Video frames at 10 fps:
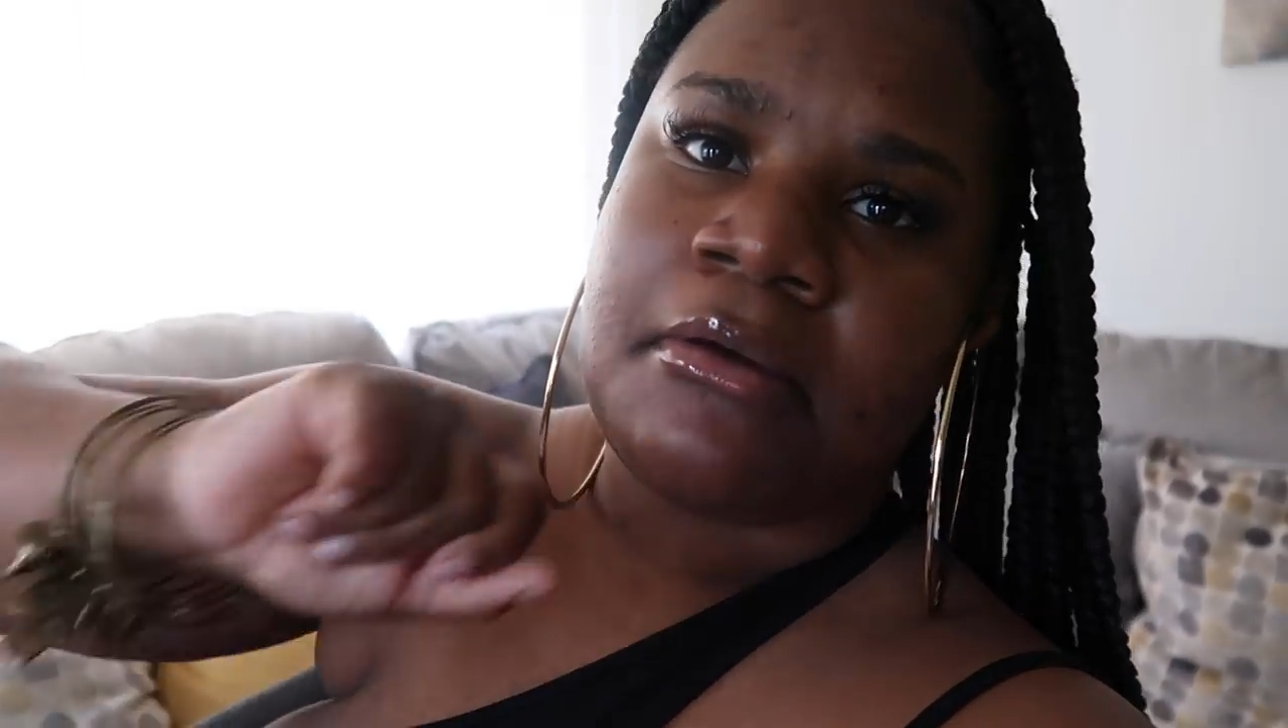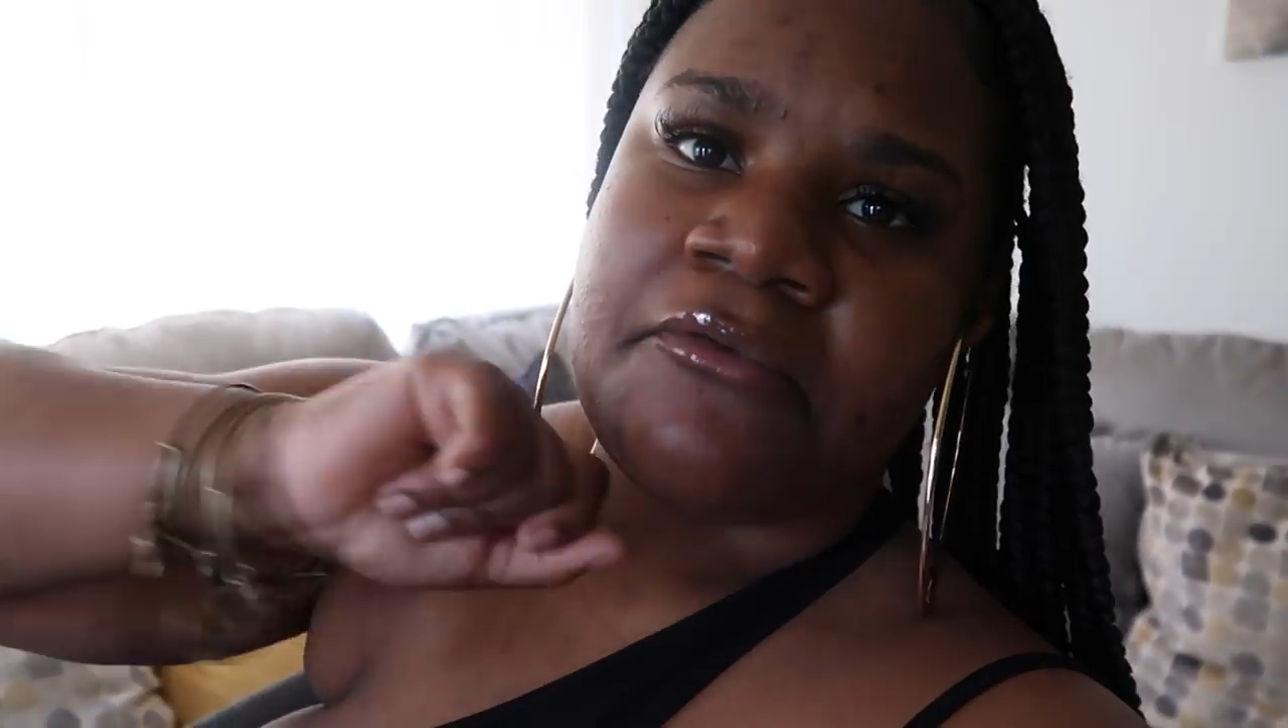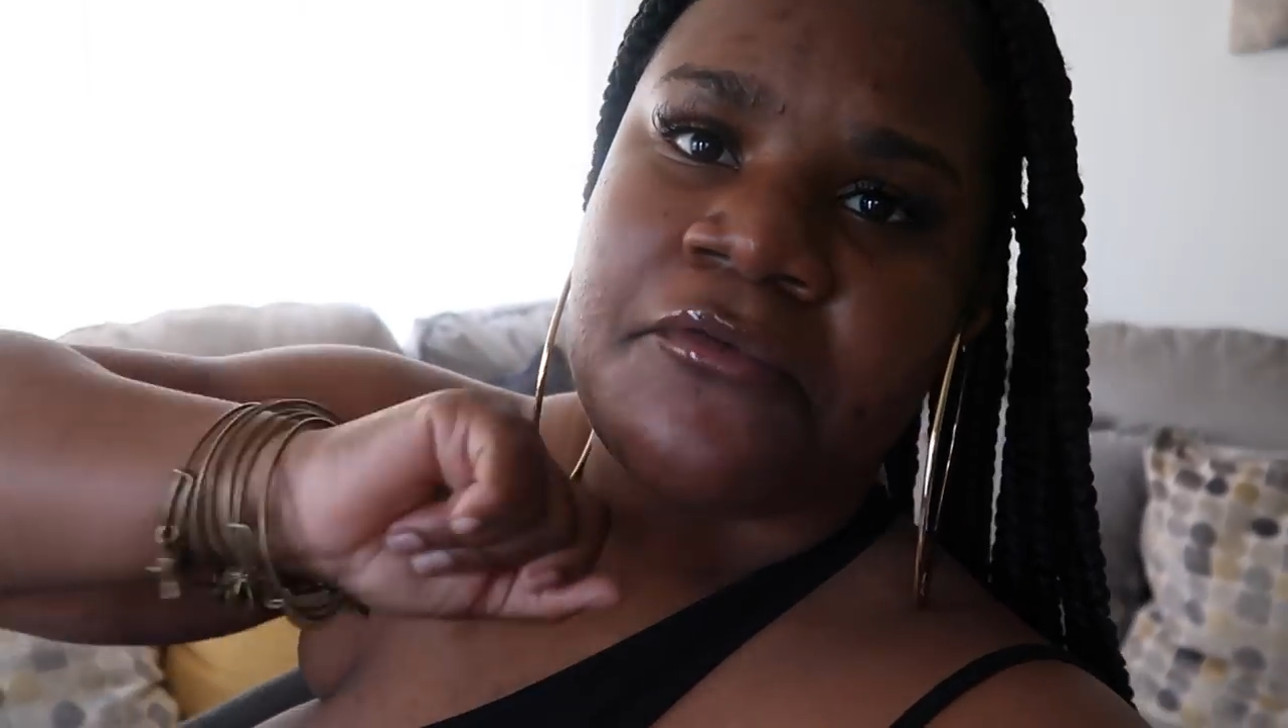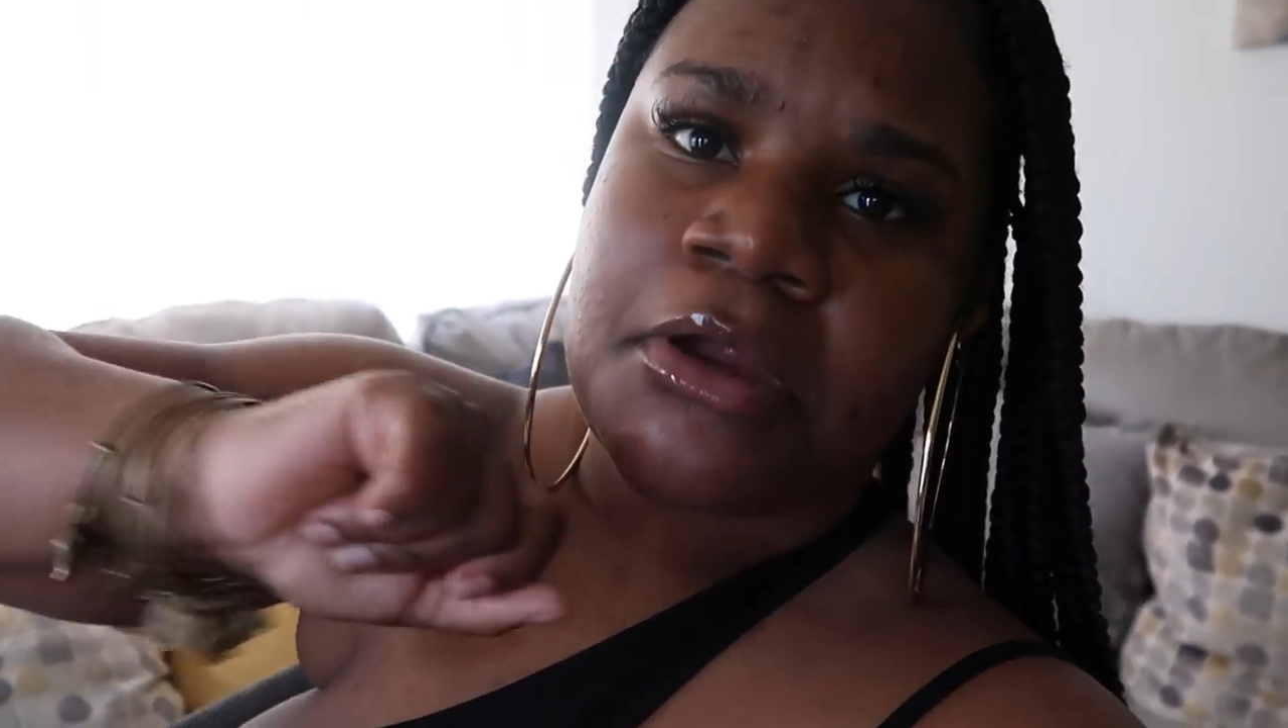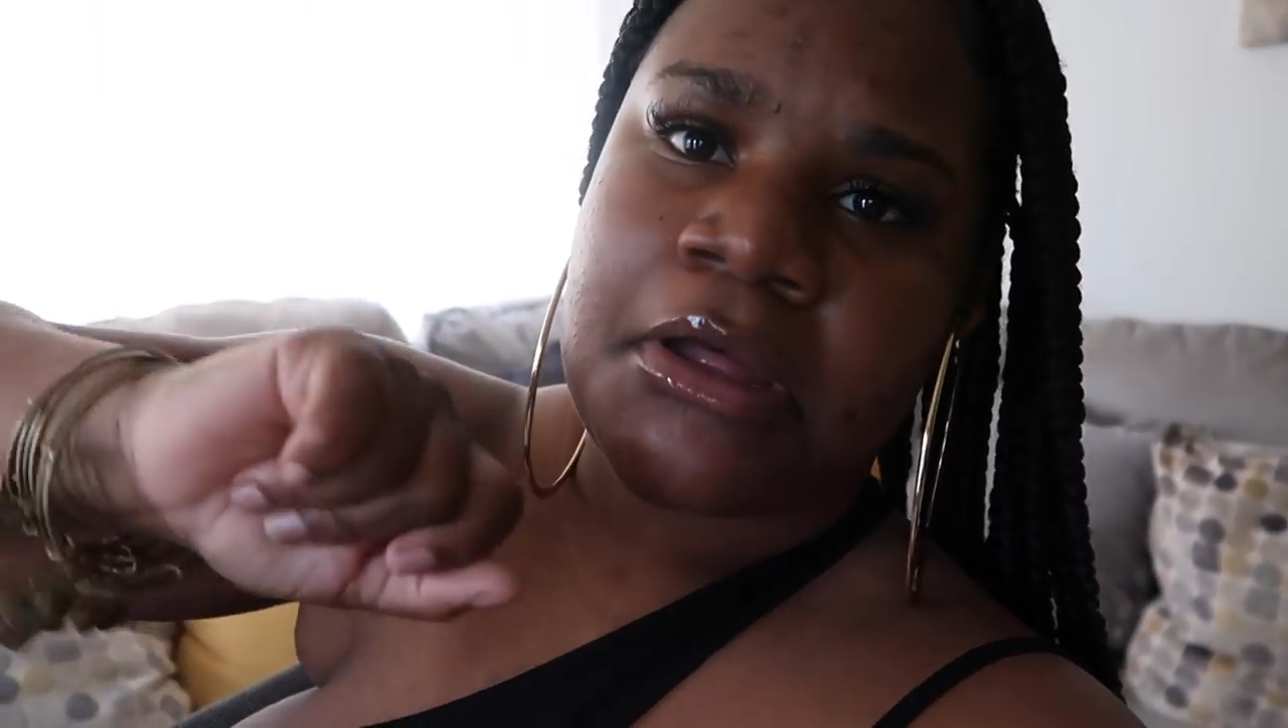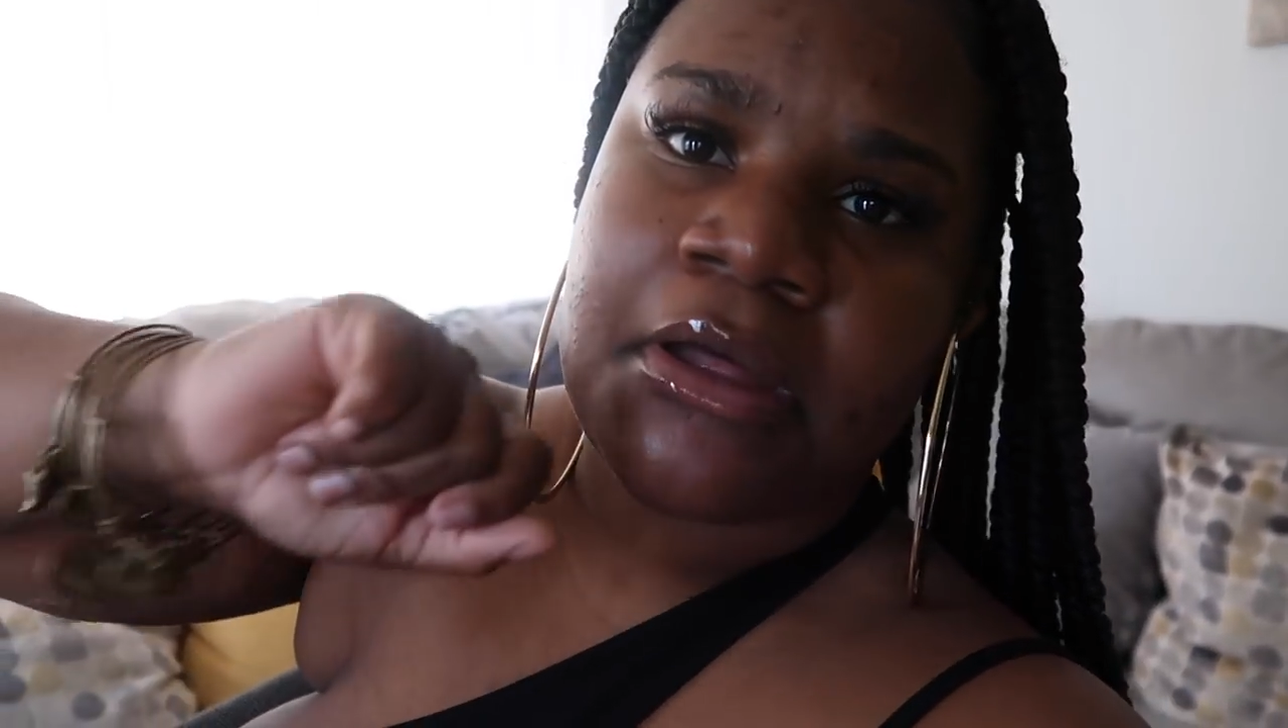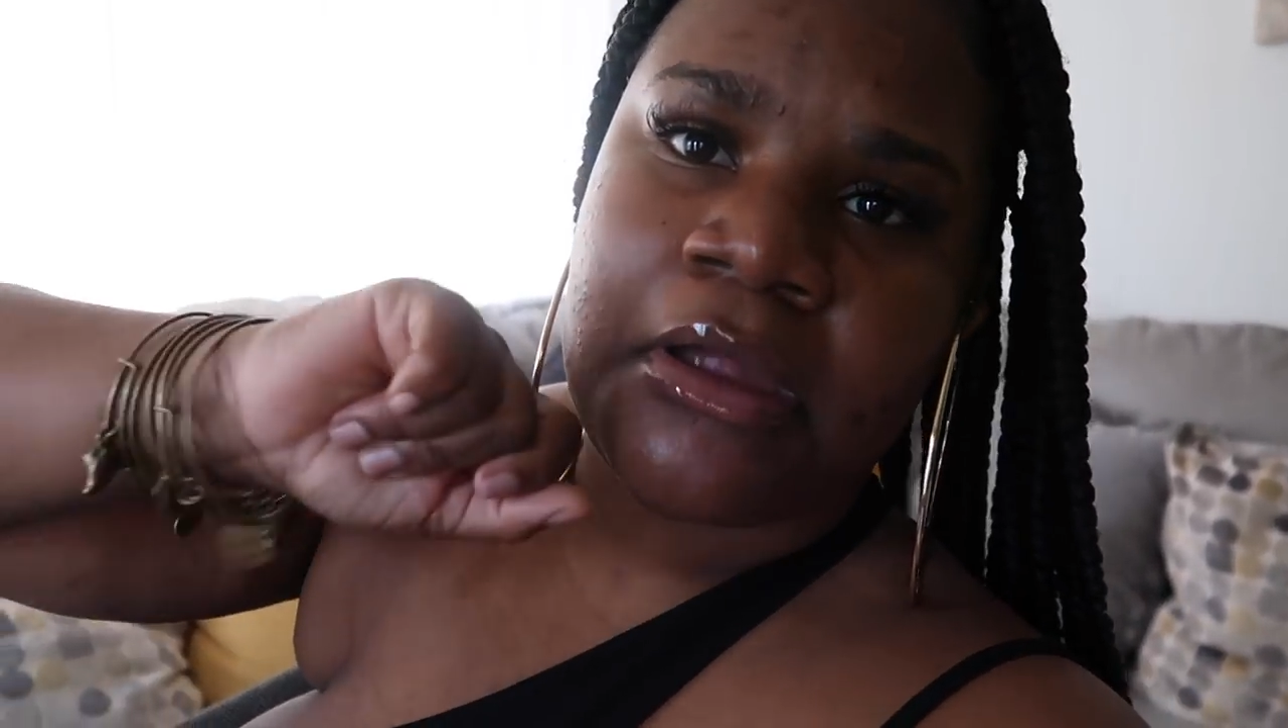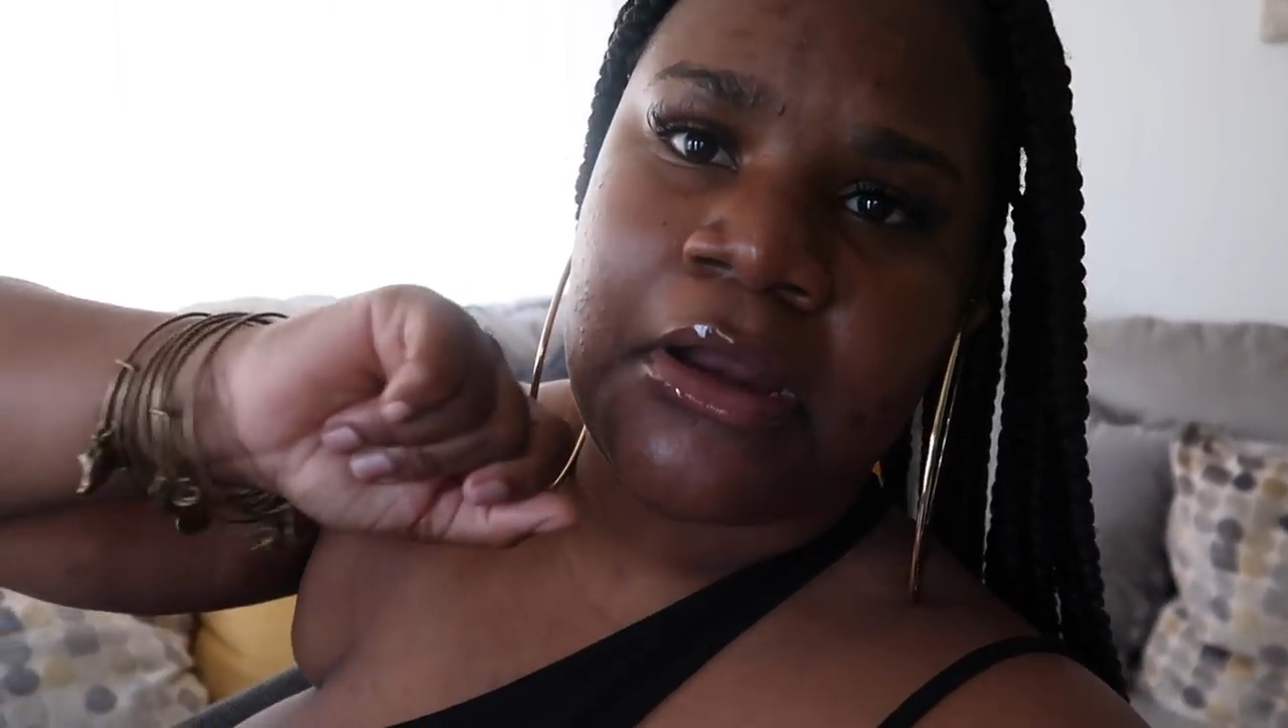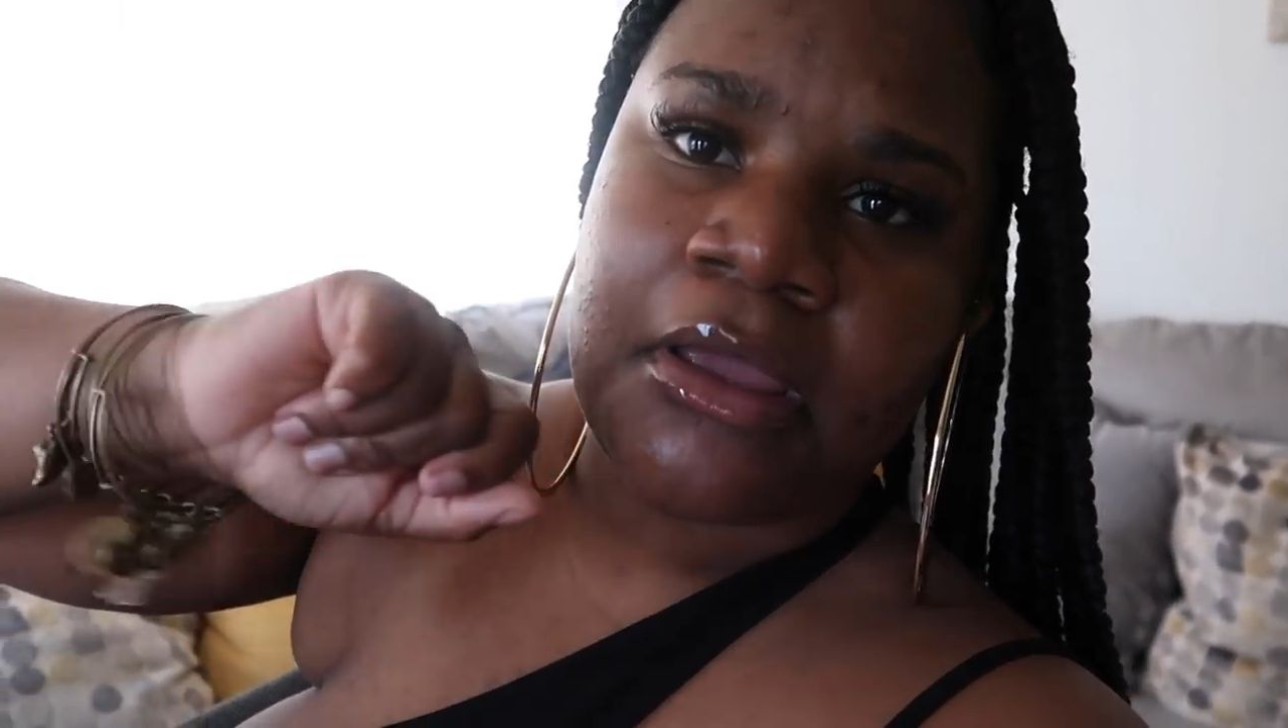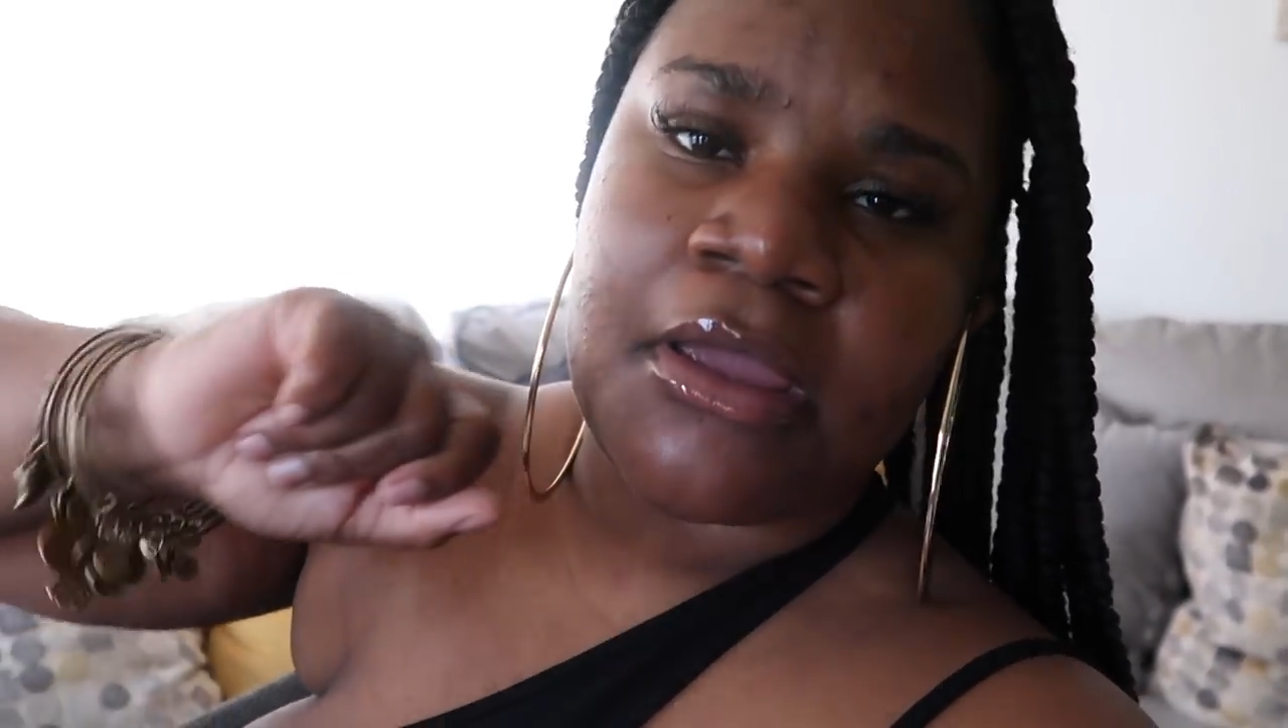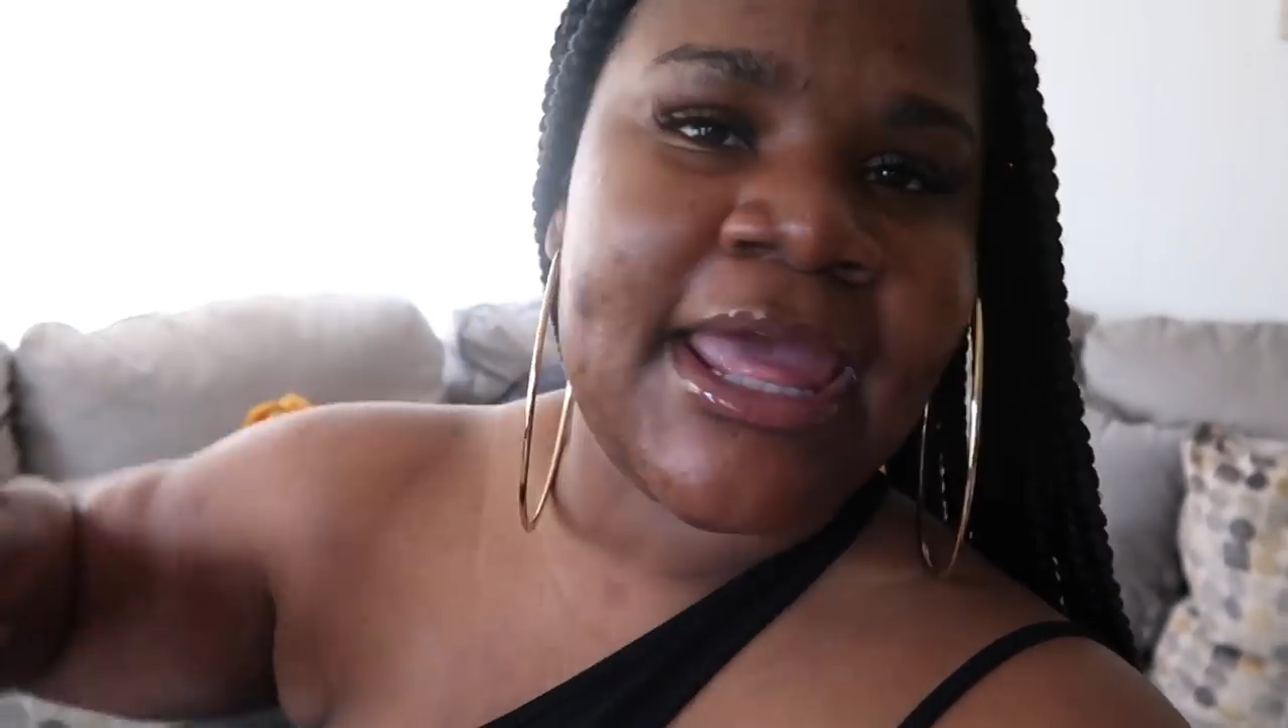on Friday.